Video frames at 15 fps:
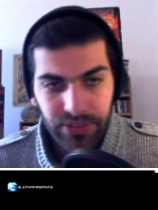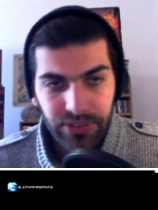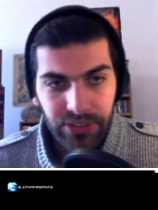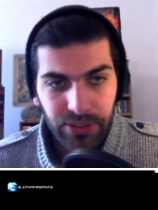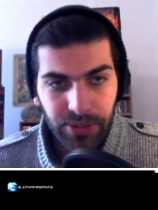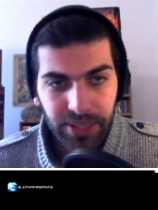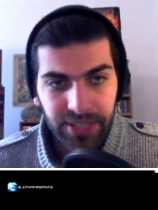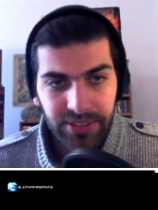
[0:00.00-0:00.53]

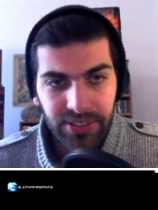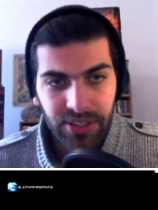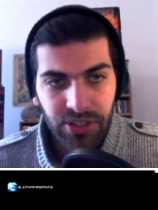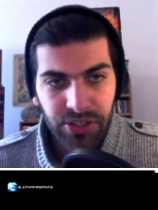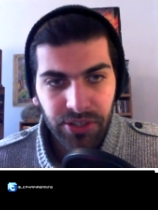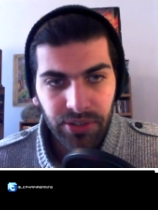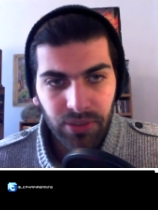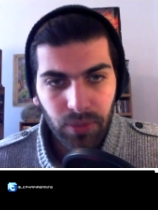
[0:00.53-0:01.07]
So that
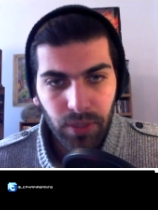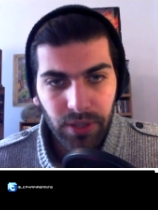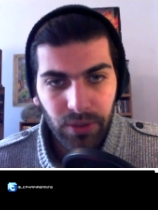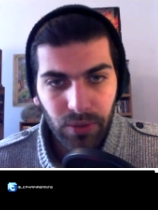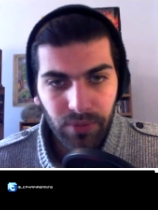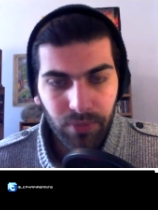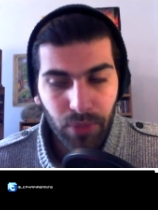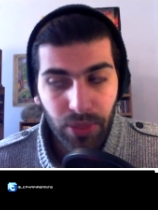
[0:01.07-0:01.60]
synergizes
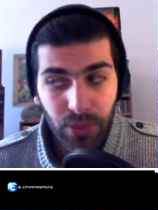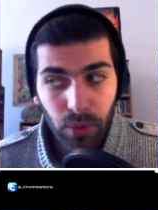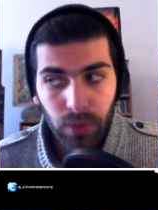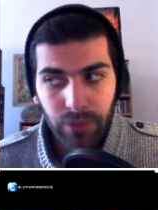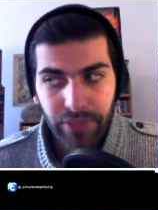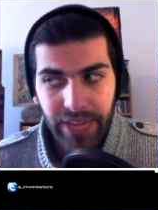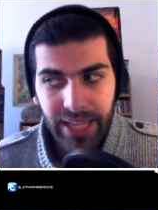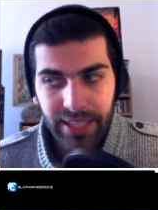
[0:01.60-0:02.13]
with
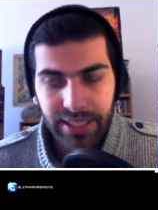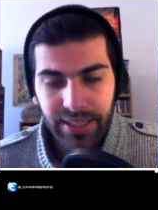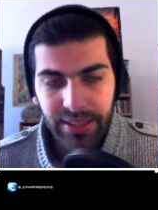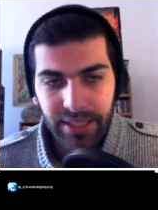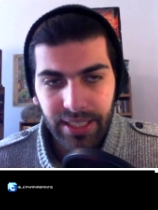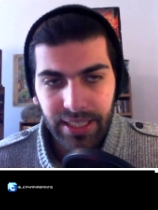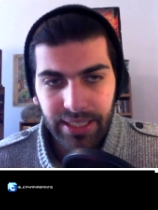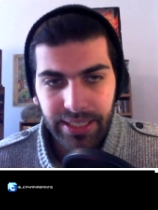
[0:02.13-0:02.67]
all of that,
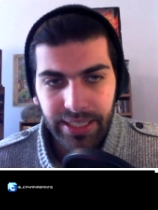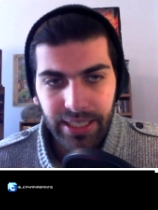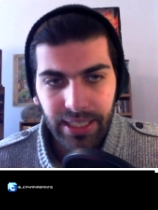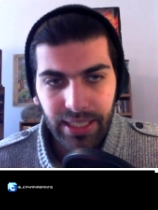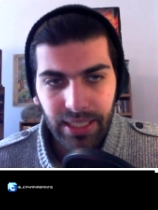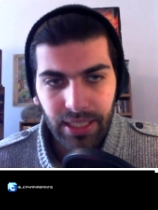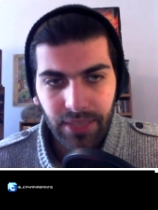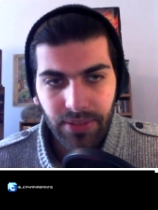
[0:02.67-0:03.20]
and I
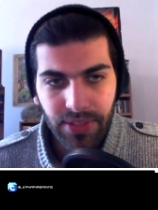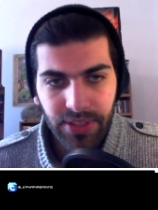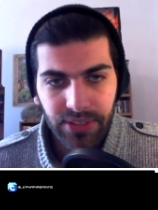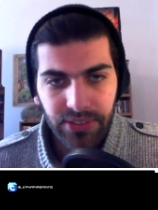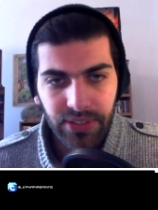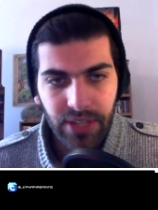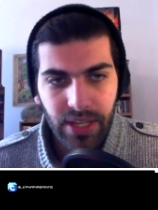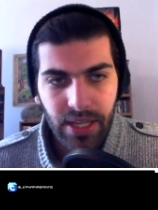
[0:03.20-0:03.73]
love
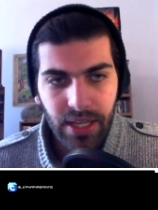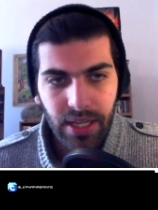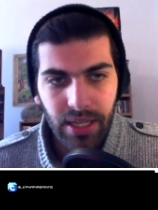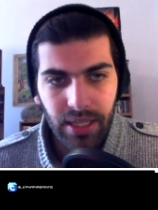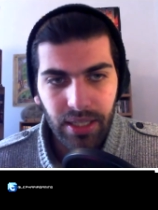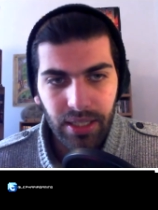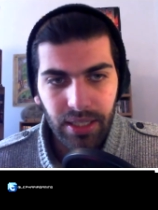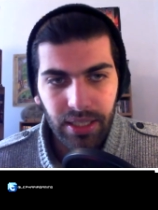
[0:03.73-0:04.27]
this
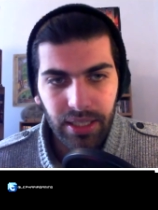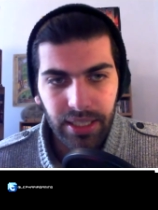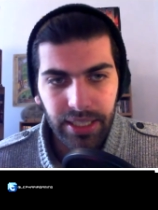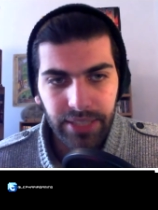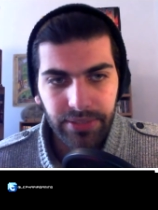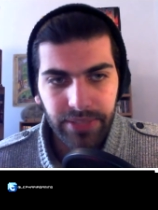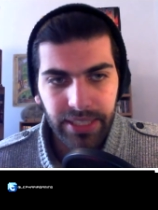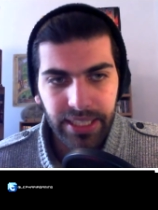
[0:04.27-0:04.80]

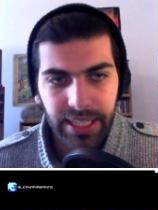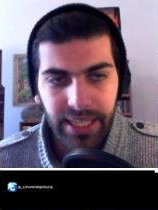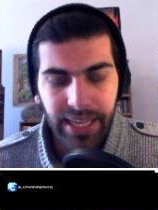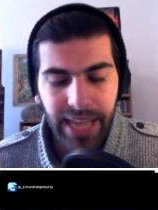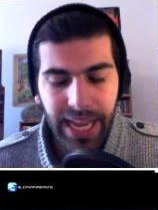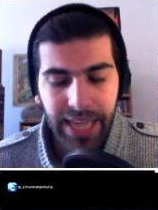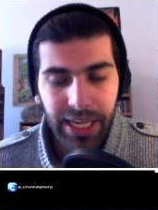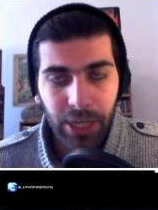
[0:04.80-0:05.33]
effect.
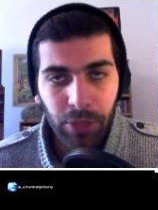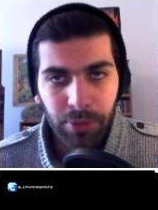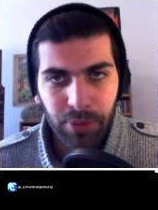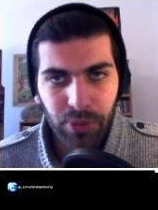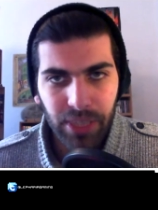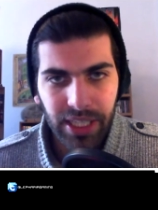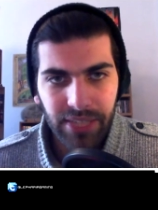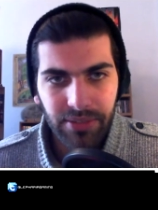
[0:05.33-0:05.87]
I hope
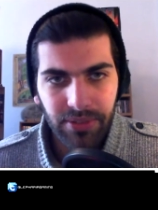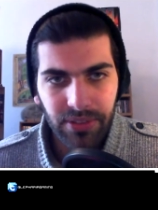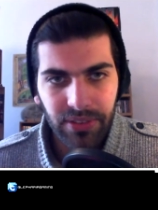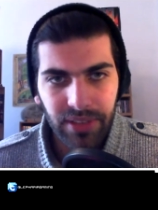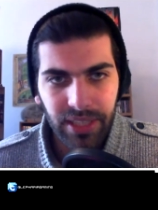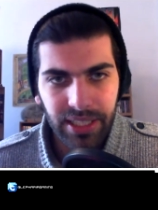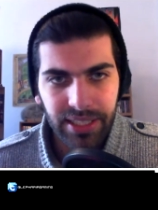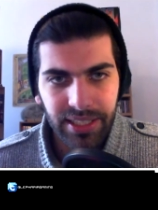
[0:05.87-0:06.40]
it will have
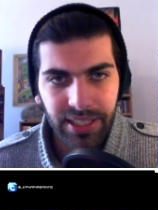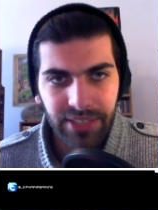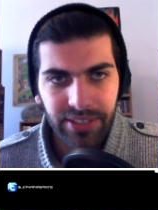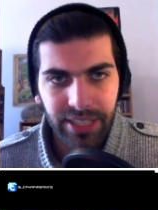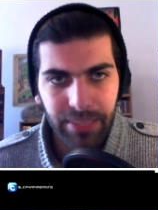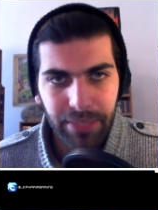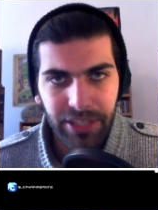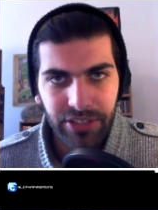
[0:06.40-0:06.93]
like a nice
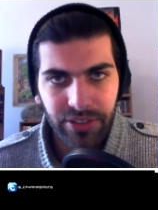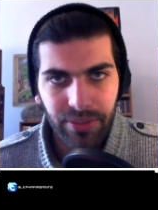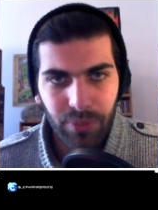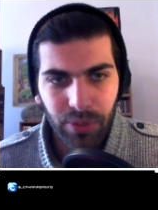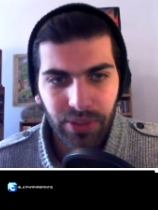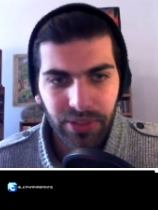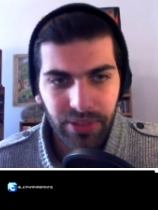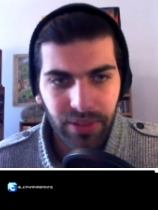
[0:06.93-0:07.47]
animation
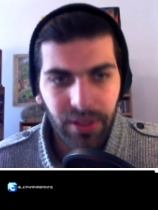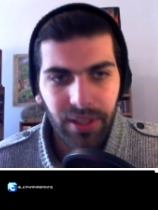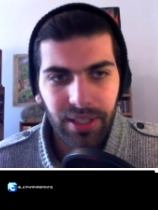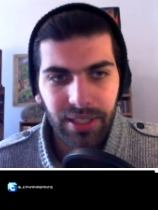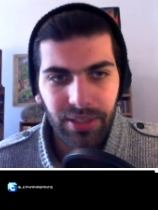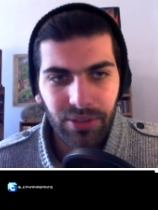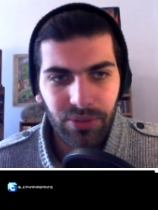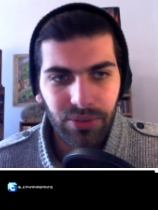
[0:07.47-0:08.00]
with
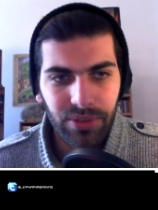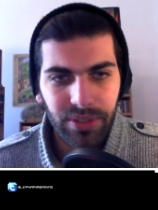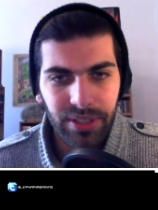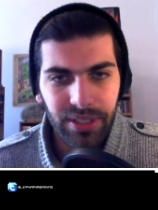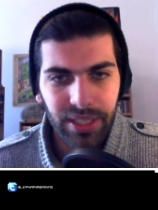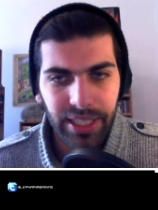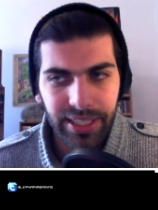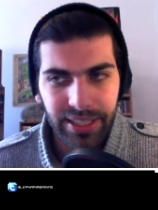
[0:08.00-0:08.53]

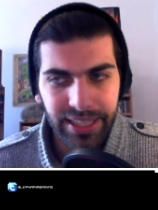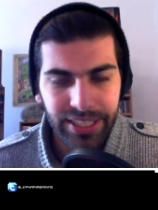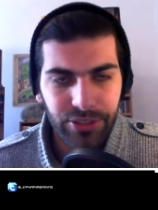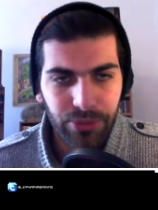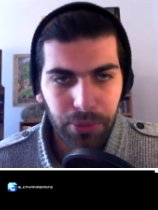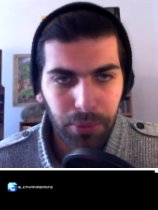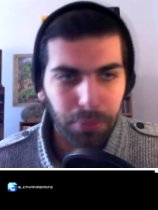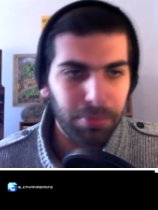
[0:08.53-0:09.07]
like a
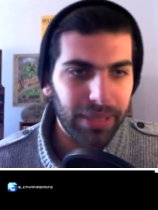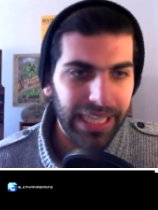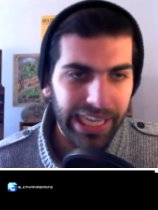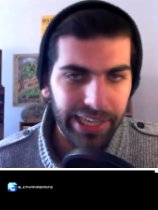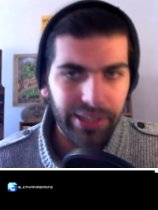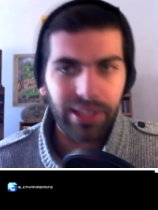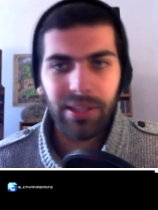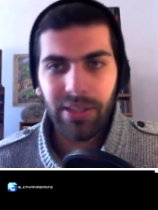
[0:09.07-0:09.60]
literal
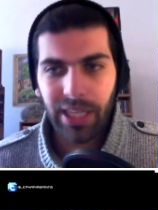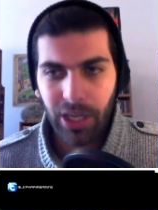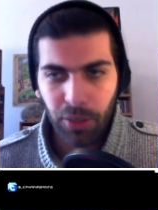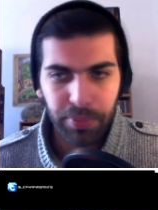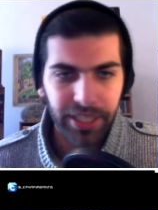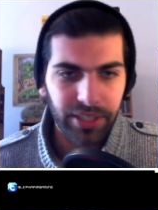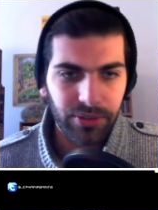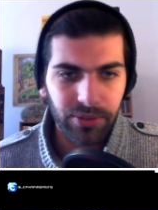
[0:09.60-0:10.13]
blade
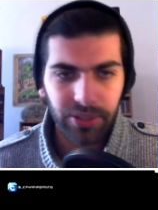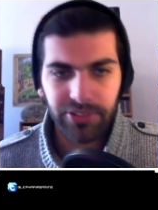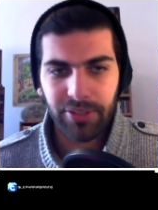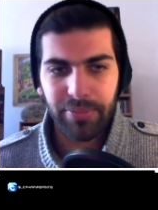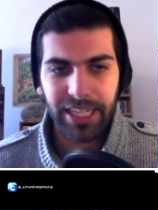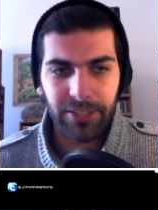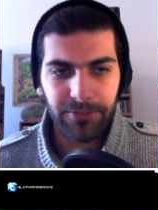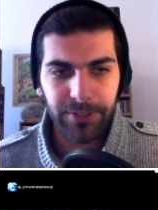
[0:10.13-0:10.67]
hopping across the
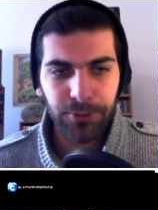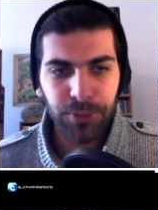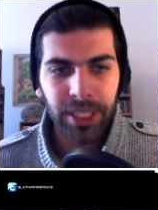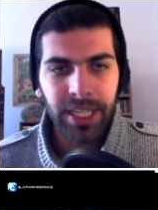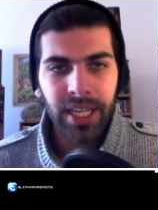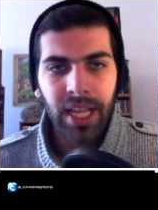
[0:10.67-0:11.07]
battlefield.